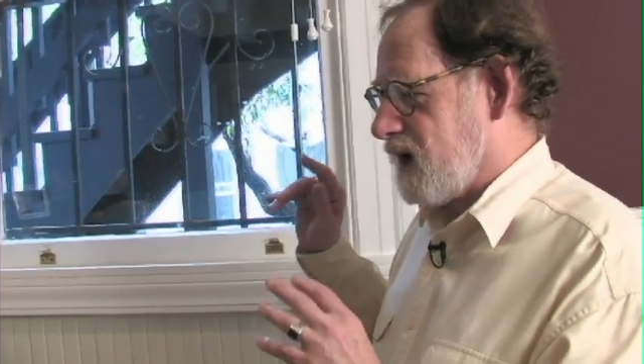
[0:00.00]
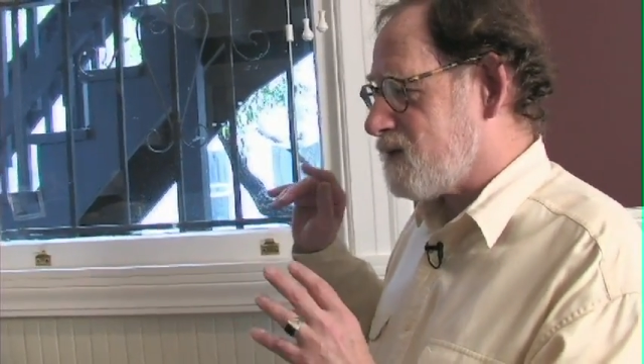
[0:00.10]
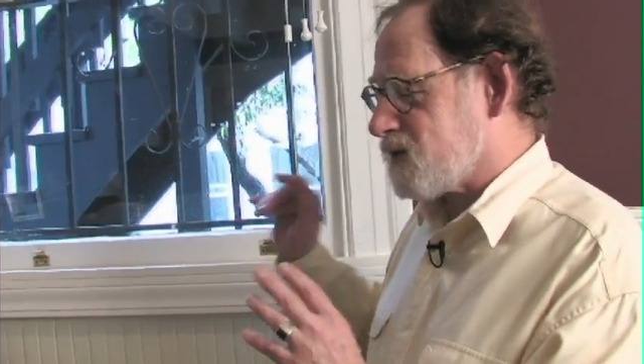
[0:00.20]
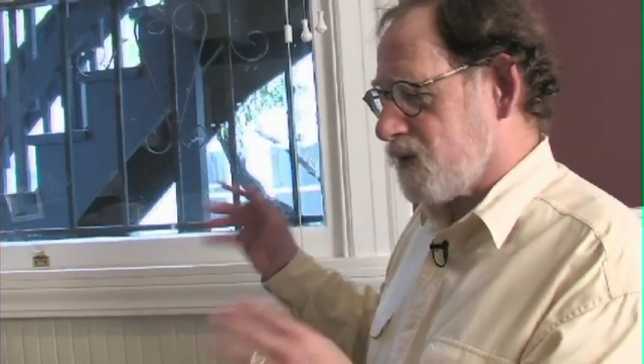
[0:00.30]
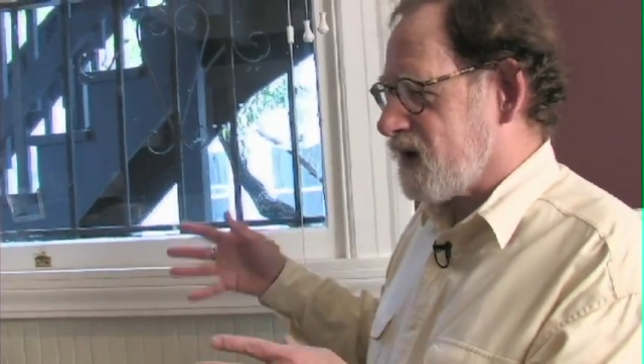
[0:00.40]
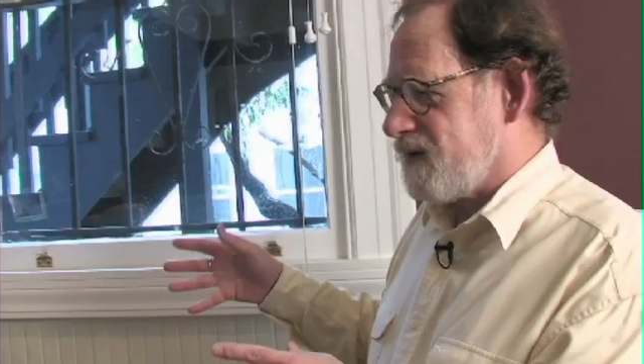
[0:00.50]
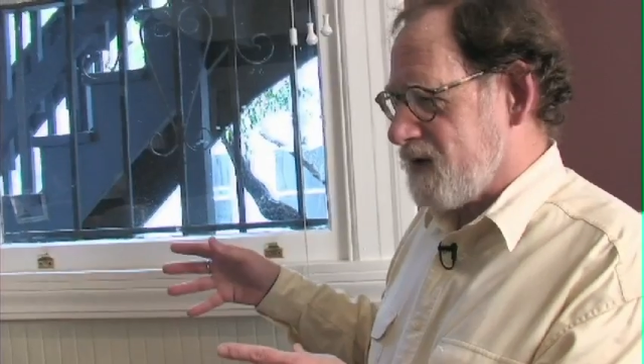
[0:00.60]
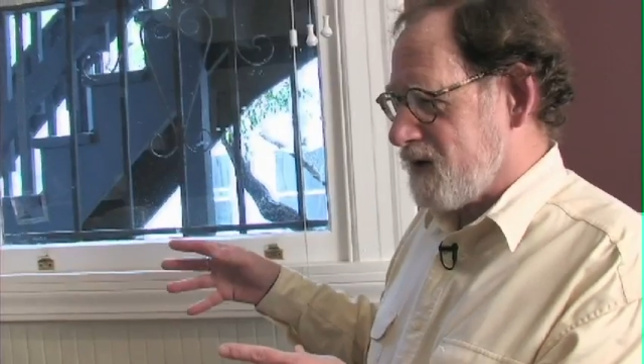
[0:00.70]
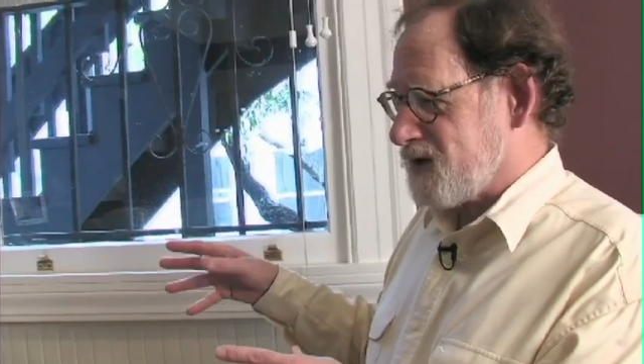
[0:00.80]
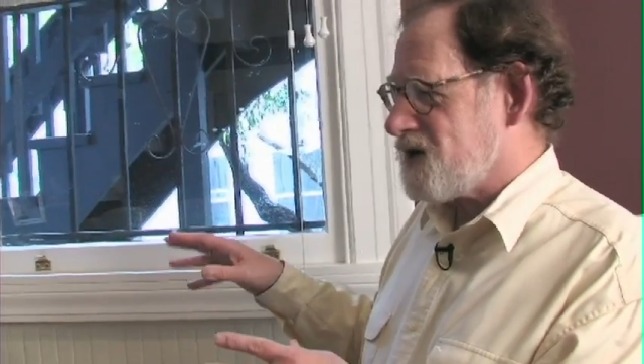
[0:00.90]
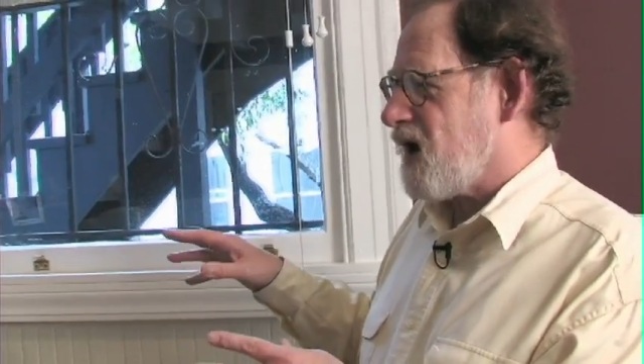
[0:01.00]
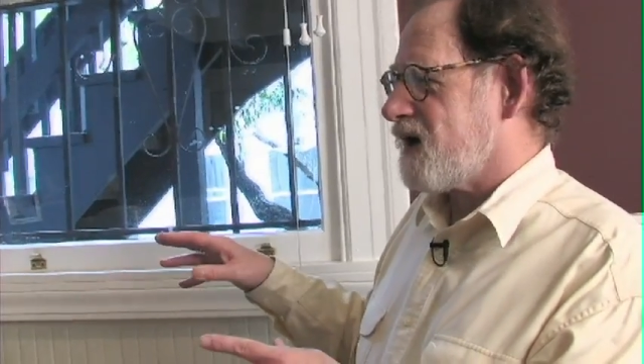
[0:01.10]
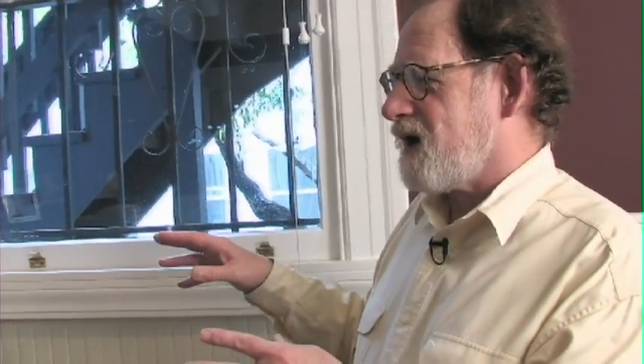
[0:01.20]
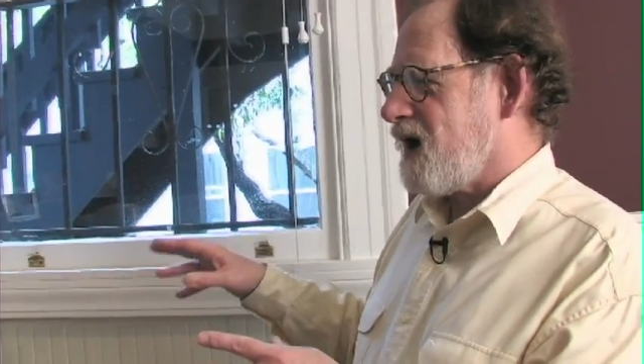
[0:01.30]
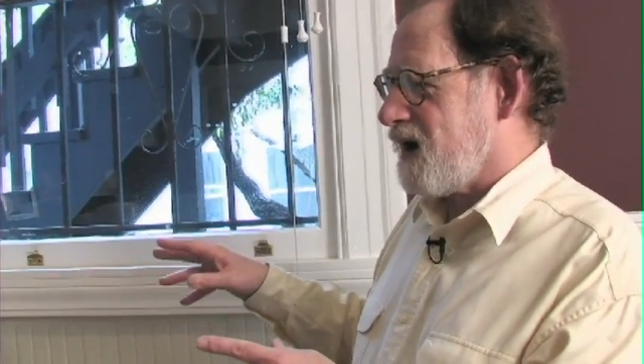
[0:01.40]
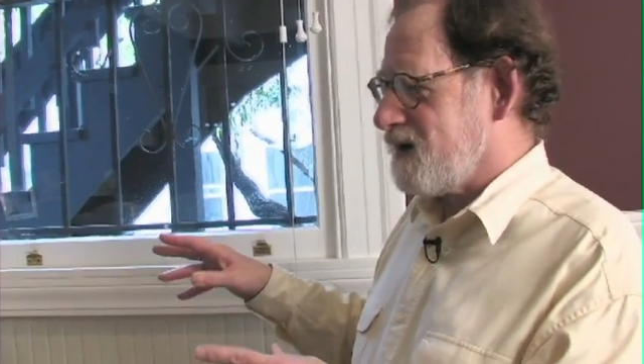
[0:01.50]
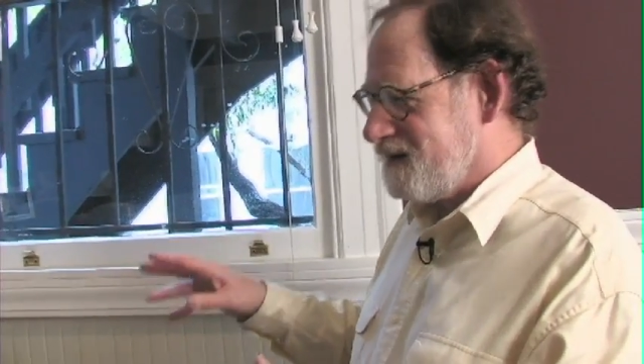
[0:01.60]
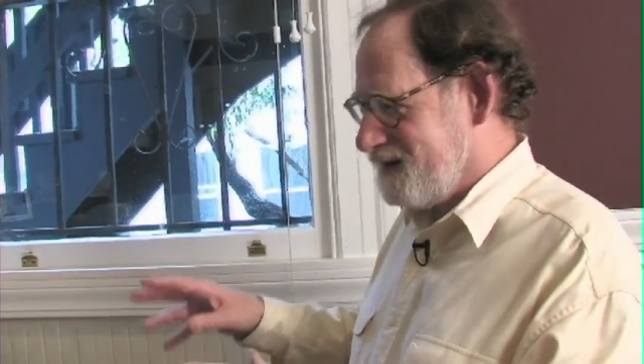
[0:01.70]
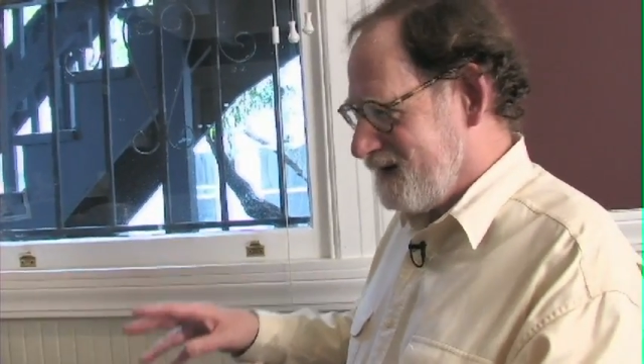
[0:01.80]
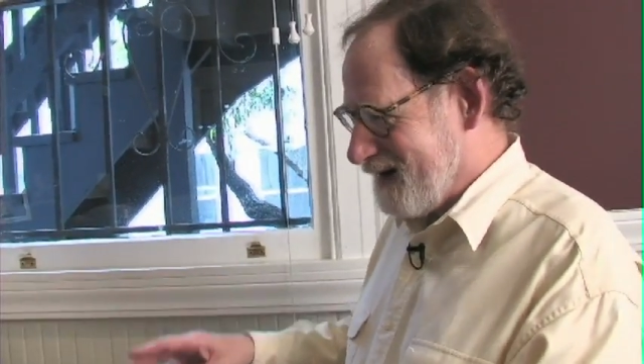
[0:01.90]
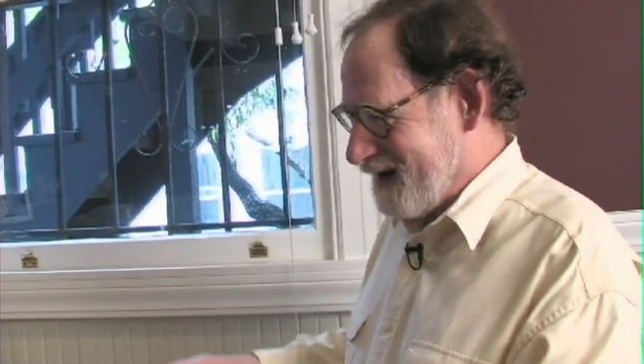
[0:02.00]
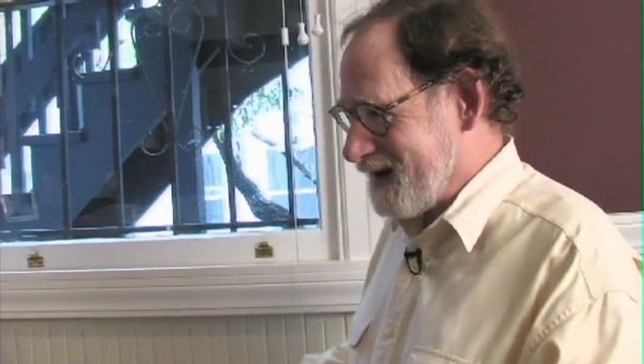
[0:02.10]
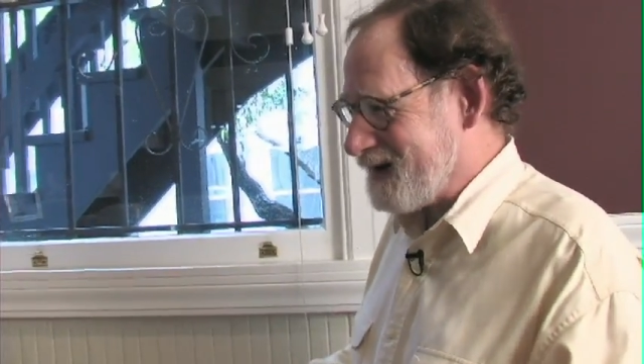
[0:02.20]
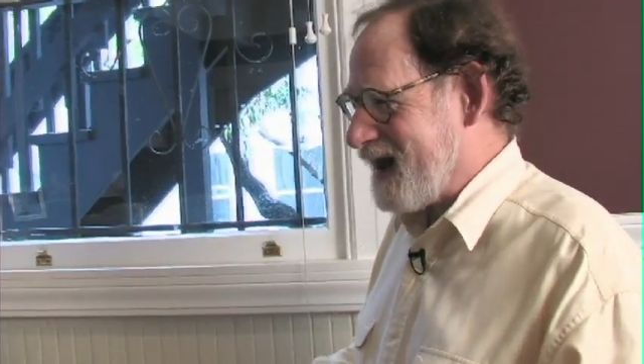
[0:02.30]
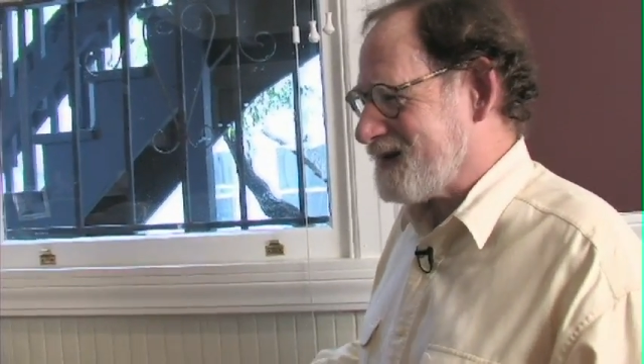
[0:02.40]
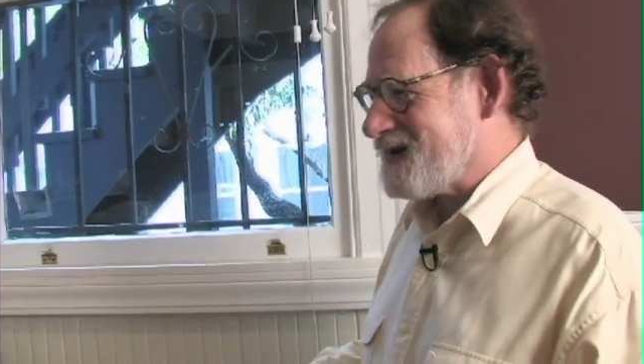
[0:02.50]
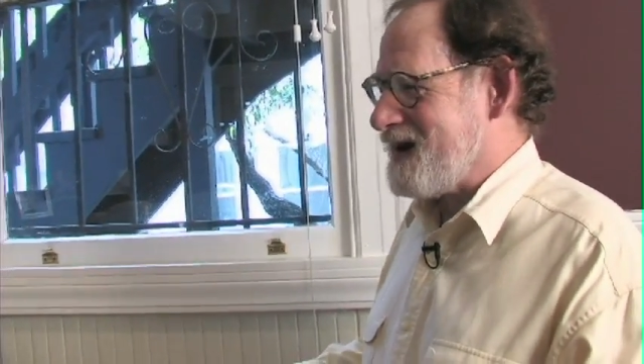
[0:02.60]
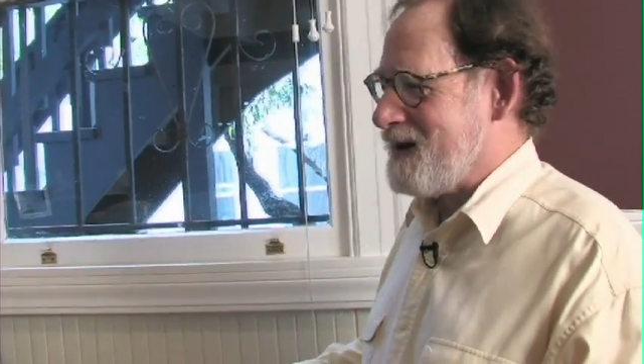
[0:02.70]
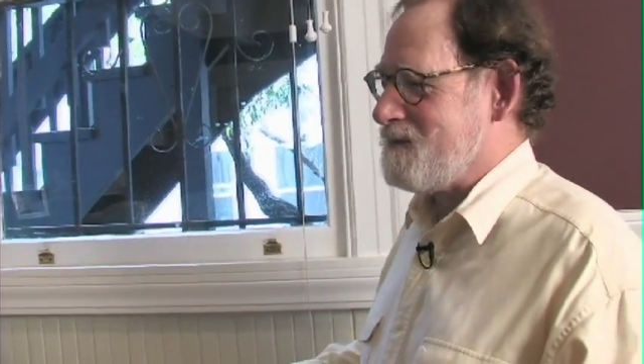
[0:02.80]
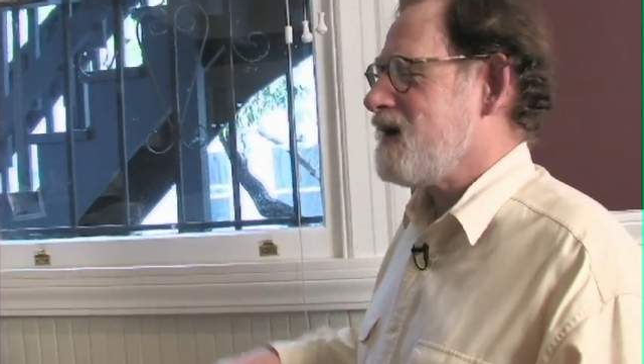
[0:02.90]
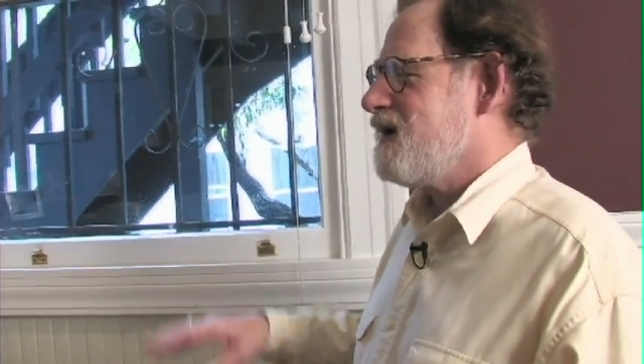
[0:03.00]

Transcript: was really a very shy guy at that time.